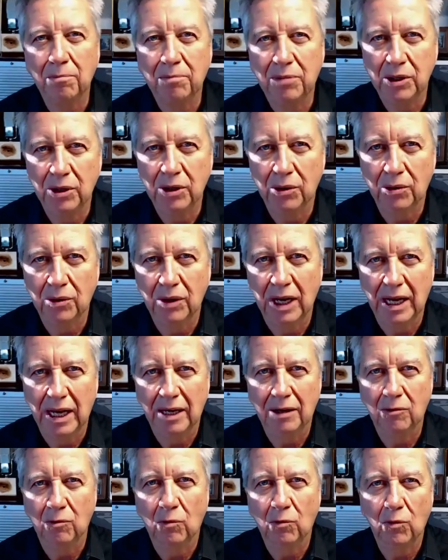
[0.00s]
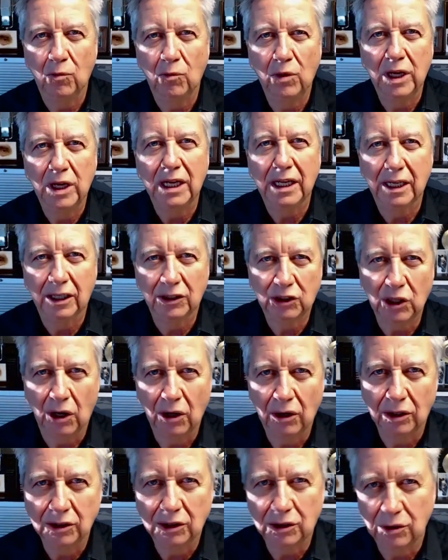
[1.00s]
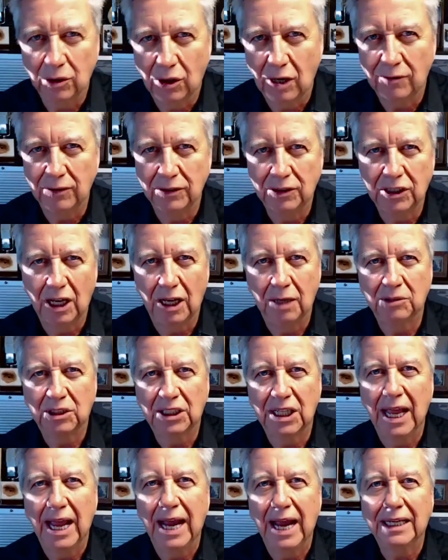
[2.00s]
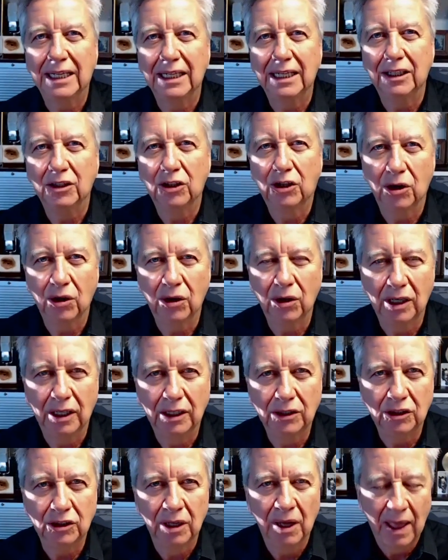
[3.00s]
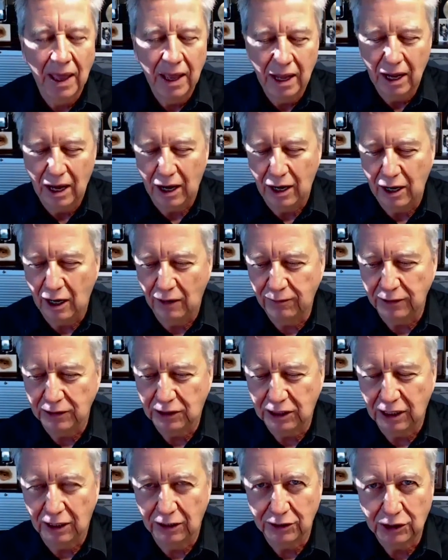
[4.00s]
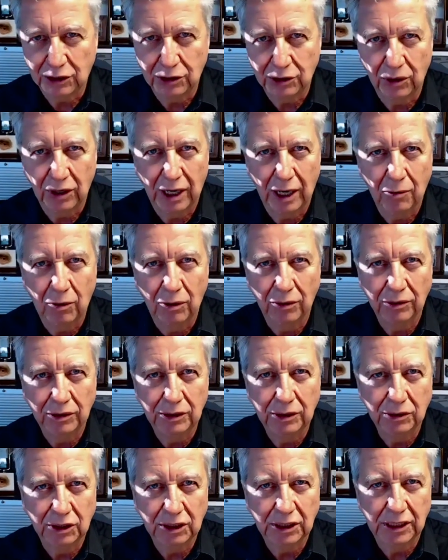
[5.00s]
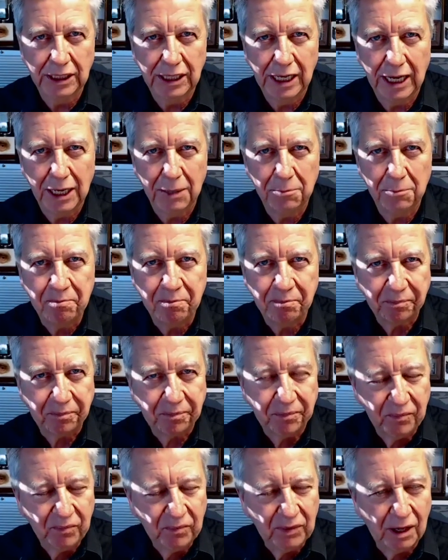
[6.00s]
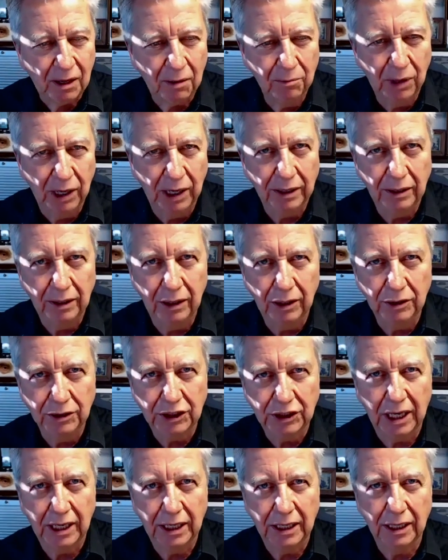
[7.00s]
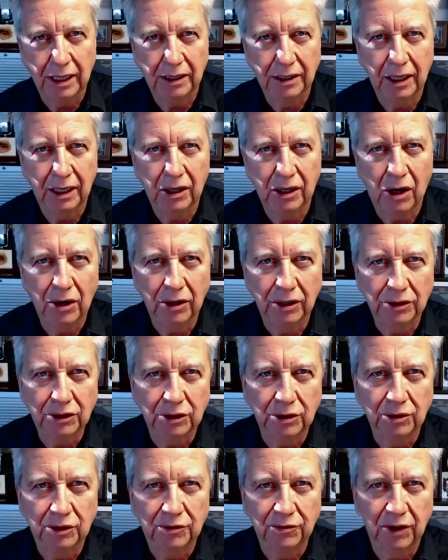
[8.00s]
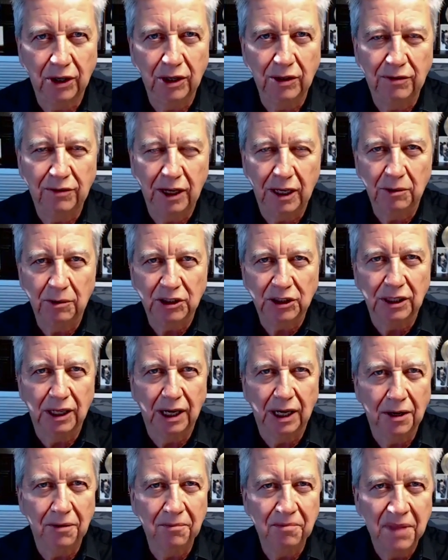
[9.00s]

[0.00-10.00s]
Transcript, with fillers: you. And we as artists are oftentimes lacking courage. I often tell a story, I won't use the name, but there's a, uh, an artist who's very famous now